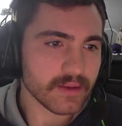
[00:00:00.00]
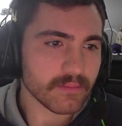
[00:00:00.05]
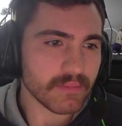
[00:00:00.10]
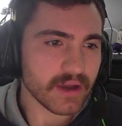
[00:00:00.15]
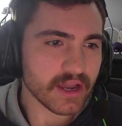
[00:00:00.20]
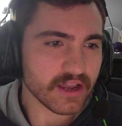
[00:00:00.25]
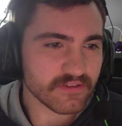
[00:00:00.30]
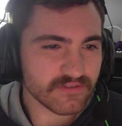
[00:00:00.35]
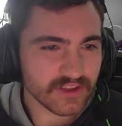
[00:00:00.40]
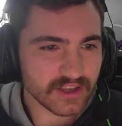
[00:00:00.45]

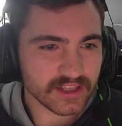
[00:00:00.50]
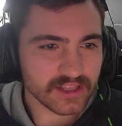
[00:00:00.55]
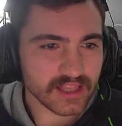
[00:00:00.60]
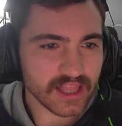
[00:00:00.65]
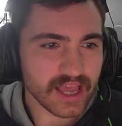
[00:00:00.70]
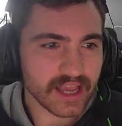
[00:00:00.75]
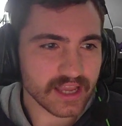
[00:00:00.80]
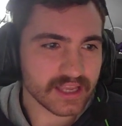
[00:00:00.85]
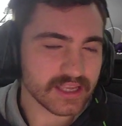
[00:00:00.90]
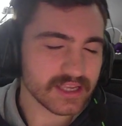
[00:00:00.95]
Mike
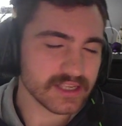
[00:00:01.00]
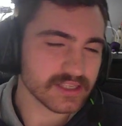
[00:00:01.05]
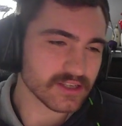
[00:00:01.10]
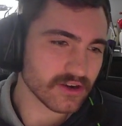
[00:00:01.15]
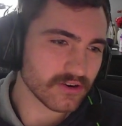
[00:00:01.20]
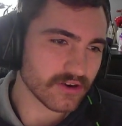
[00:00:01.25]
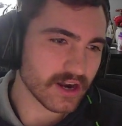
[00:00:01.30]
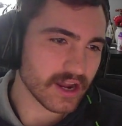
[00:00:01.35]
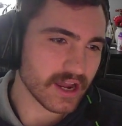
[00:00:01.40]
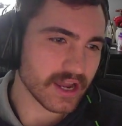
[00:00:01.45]
Figlack, he's
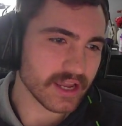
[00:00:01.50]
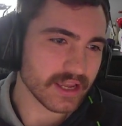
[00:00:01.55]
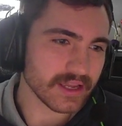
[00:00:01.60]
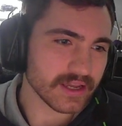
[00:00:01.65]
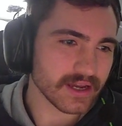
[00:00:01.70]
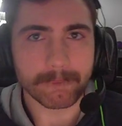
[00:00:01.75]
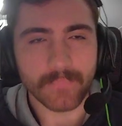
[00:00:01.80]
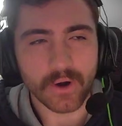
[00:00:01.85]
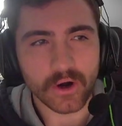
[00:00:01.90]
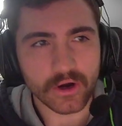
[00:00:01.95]

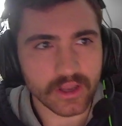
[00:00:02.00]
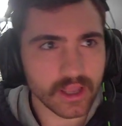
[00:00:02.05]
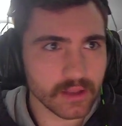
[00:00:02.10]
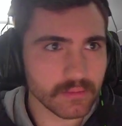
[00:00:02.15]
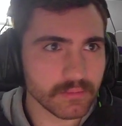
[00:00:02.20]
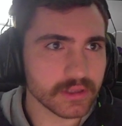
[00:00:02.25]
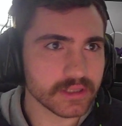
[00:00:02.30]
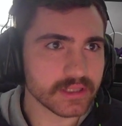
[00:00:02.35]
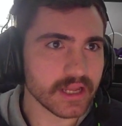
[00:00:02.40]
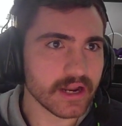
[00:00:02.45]
alright. Markel
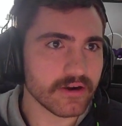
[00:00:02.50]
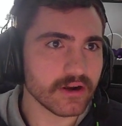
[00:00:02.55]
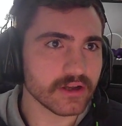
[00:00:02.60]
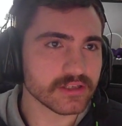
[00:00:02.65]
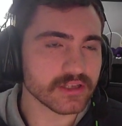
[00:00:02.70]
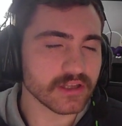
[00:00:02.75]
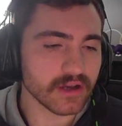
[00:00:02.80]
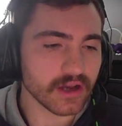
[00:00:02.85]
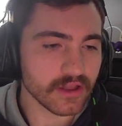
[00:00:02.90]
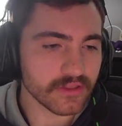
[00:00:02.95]

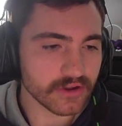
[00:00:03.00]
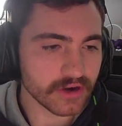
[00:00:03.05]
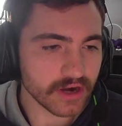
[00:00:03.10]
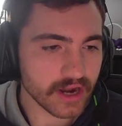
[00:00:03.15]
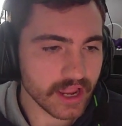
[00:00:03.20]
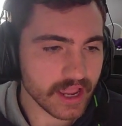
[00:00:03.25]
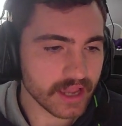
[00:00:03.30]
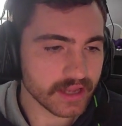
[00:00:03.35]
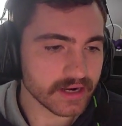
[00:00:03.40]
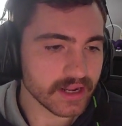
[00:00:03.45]
Mederos, on the other
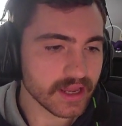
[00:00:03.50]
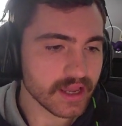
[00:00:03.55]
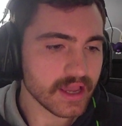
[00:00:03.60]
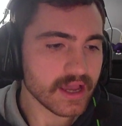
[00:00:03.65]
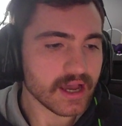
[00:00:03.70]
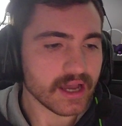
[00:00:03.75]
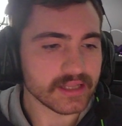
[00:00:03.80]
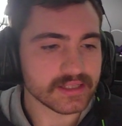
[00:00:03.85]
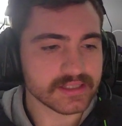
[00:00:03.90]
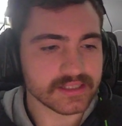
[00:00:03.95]
hand,
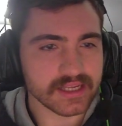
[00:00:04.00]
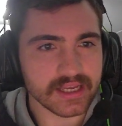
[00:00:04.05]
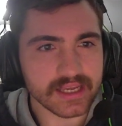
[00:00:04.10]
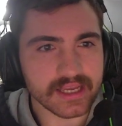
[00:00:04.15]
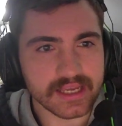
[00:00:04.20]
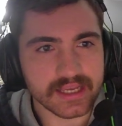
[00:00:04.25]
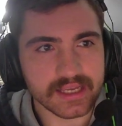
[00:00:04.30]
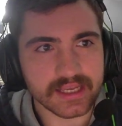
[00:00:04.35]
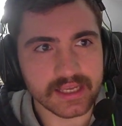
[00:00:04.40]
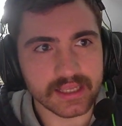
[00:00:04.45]
I'd say
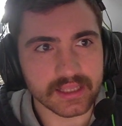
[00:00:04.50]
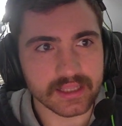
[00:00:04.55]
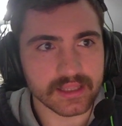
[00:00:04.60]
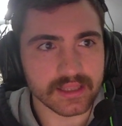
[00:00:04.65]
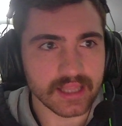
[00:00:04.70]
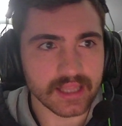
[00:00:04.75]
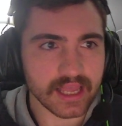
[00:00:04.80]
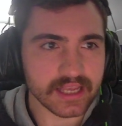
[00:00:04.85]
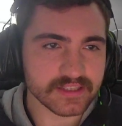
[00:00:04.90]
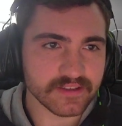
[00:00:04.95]
he
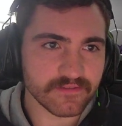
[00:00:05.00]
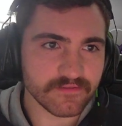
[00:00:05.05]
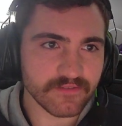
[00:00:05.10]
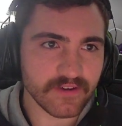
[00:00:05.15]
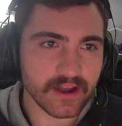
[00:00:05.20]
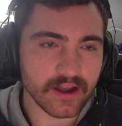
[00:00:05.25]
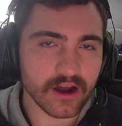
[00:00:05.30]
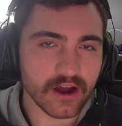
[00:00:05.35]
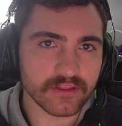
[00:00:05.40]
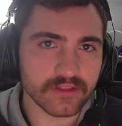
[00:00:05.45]
likes the
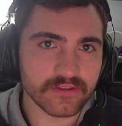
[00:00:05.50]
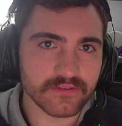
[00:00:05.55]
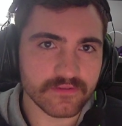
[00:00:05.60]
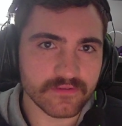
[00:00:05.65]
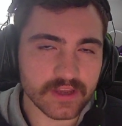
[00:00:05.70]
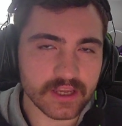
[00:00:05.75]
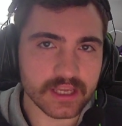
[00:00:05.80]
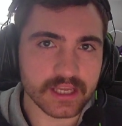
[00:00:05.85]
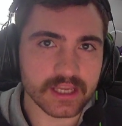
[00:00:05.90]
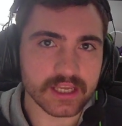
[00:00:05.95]
fight on the
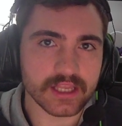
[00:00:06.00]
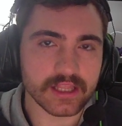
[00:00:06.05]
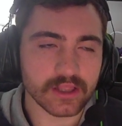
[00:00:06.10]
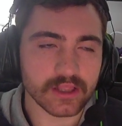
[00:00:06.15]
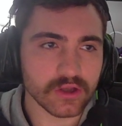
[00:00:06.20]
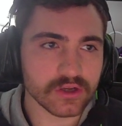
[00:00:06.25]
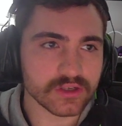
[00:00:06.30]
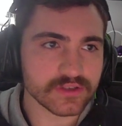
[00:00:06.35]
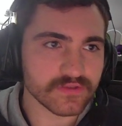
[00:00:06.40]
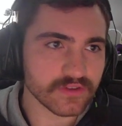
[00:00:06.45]
feet. He
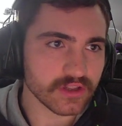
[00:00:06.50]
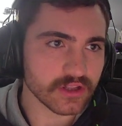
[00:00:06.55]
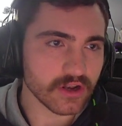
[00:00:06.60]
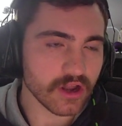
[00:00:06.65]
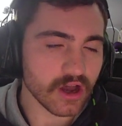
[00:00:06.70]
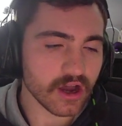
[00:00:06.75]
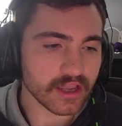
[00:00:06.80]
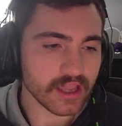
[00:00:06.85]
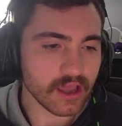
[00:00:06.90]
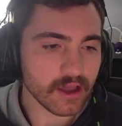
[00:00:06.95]
looks for the
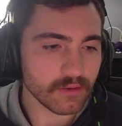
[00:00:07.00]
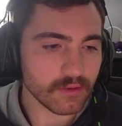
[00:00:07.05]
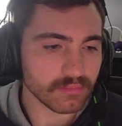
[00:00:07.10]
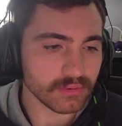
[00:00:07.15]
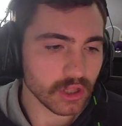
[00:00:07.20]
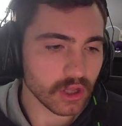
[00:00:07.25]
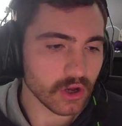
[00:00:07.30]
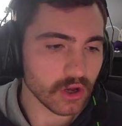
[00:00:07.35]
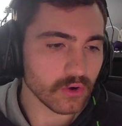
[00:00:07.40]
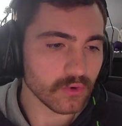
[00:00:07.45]
knockout
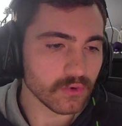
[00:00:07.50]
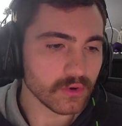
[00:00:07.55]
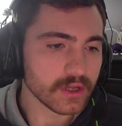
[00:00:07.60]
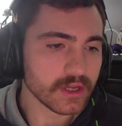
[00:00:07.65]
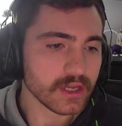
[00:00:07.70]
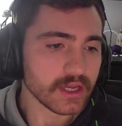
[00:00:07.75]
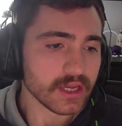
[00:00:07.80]
blow.